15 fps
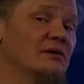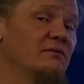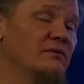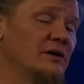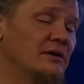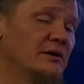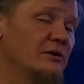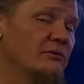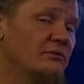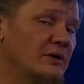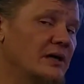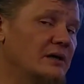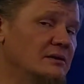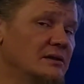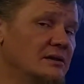Very
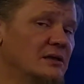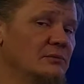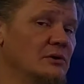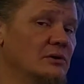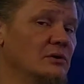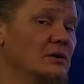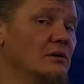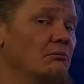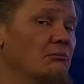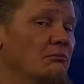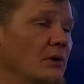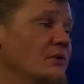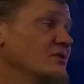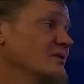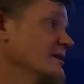rarely can be good.
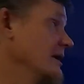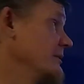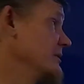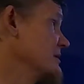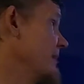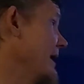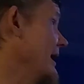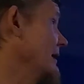Most of the time it's bad.